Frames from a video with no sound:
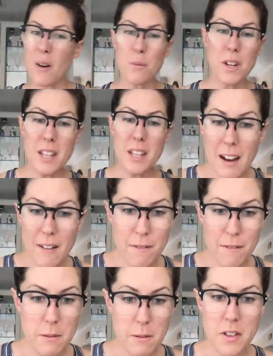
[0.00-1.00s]
really have
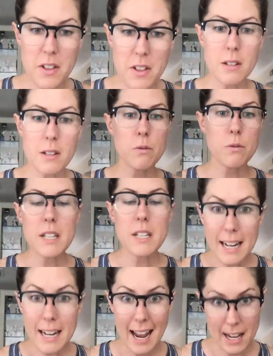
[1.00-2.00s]
fun with this and really
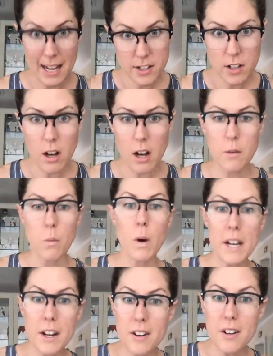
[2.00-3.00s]
get a handle on
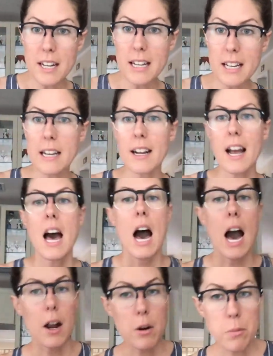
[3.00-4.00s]
what you're eating,
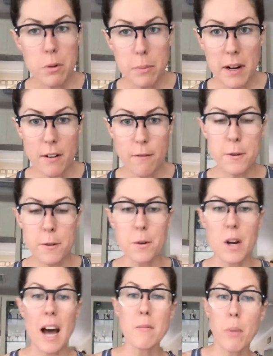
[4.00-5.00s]
how to prepare food,
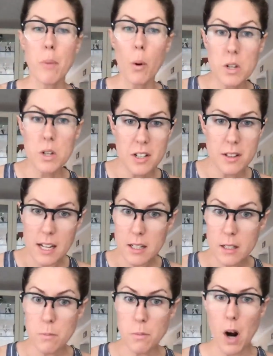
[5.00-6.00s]
how to portion
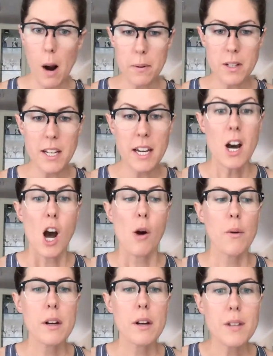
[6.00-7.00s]
things properly
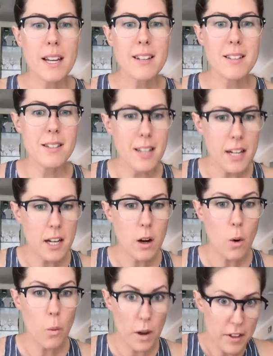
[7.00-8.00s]
without like
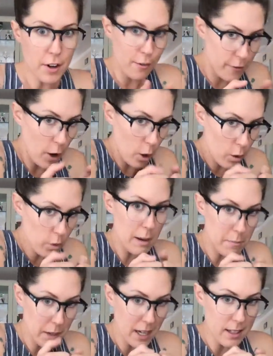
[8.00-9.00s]
sitting with your phone
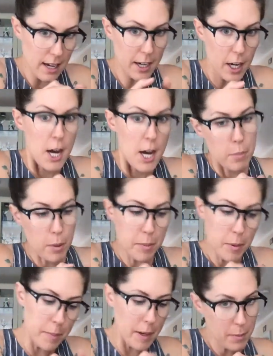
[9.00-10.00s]
and being like, boop,
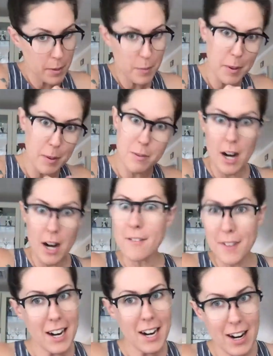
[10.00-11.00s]
boop, beep, boop, boop, trying to
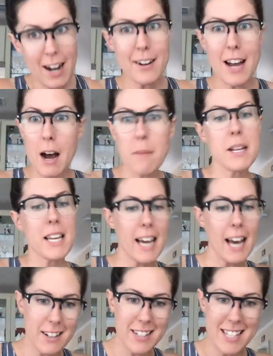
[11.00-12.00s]
figure out how many
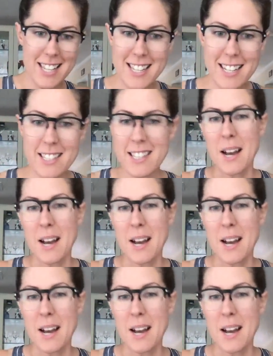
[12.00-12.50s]
calories this is